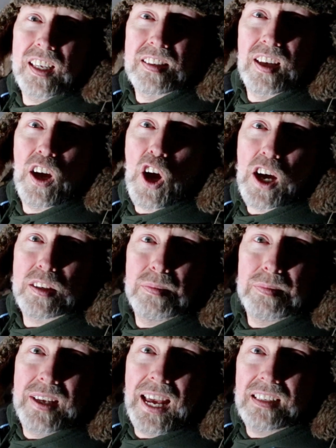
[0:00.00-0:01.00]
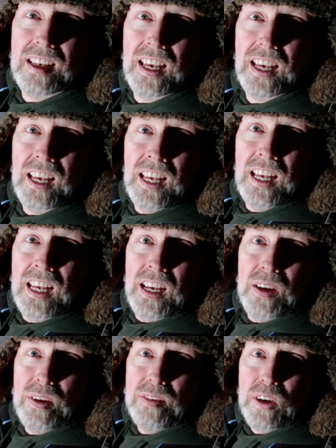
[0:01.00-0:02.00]
at this awesome tent.
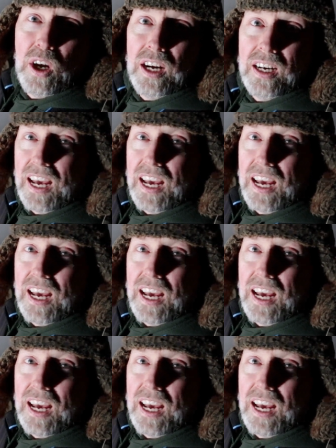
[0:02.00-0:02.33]
We even got